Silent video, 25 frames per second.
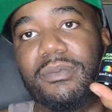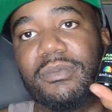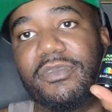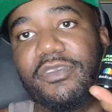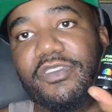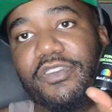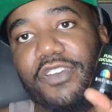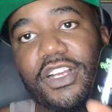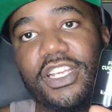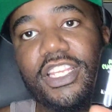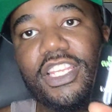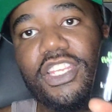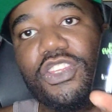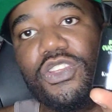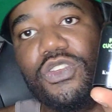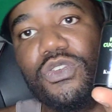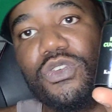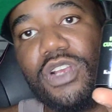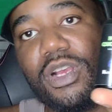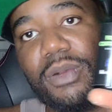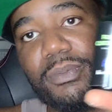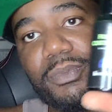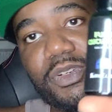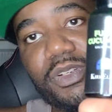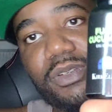Funky
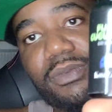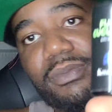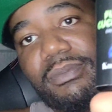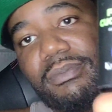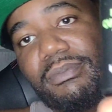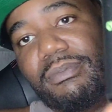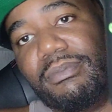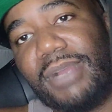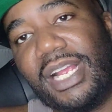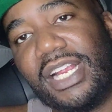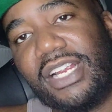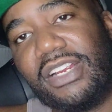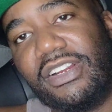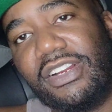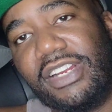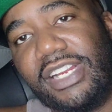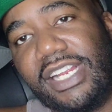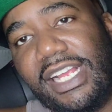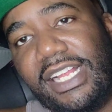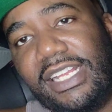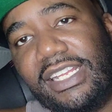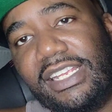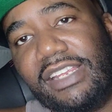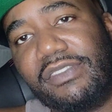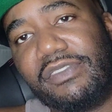Cucumber by Kirk
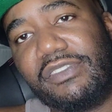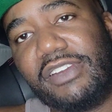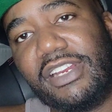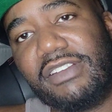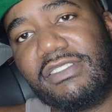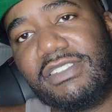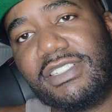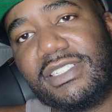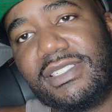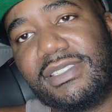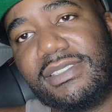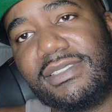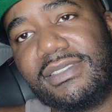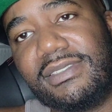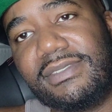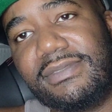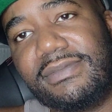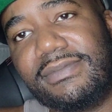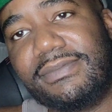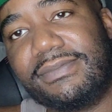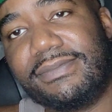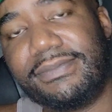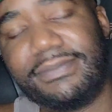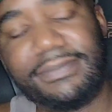Elliott Fragrances.